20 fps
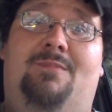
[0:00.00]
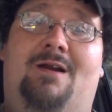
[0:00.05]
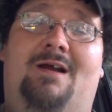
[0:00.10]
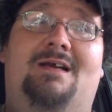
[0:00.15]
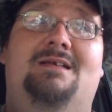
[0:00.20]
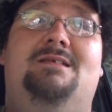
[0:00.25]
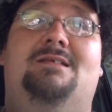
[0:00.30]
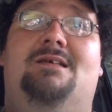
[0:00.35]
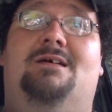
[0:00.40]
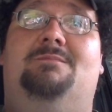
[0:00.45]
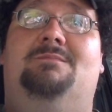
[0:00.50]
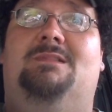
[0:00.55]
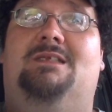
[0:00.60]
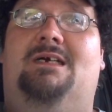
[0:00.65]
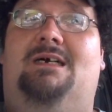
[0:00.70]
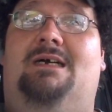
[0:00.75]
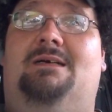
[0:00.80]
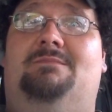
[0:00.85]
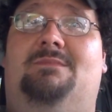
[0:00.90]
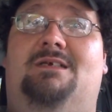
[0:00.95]
Probably
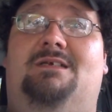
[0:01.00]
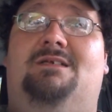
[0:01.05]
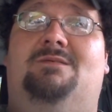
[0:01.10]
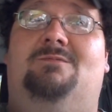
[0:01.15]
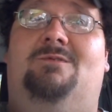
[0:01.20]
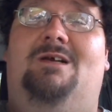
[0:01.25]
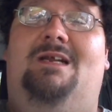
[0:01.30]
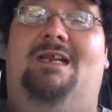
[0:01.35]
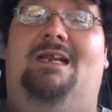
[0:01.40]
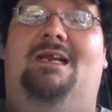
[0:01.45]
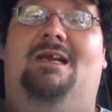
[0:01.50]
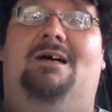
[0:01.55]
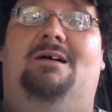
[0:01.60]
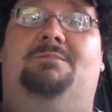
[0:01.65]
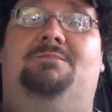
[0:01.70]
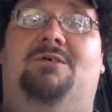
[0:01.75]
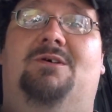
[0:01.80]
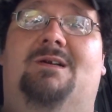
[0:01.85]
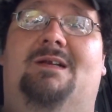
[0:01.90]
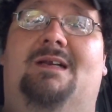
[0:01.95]
sometime this week
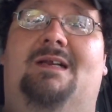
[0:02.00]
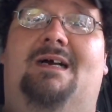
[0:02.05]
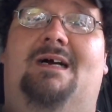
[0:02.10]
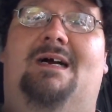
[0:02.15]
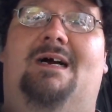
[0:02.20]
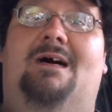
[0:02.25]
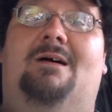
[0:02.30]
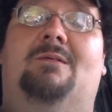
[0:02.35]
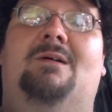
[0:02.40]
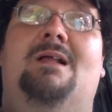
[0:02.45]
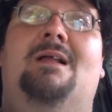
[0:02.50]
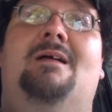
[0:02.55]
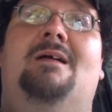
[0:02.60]
I'll put it out.